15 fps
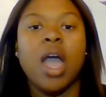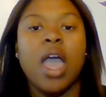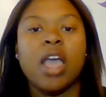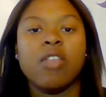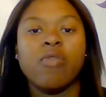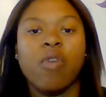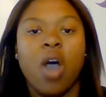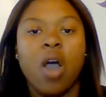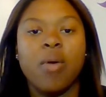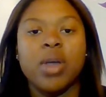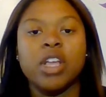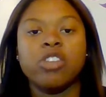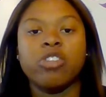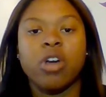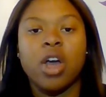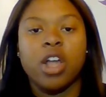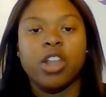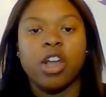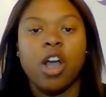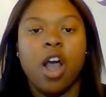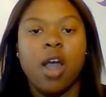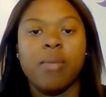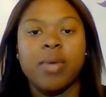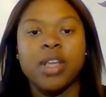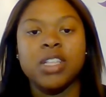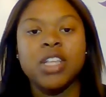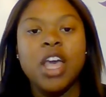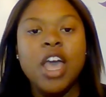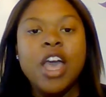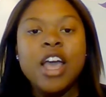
as far as your undergarments.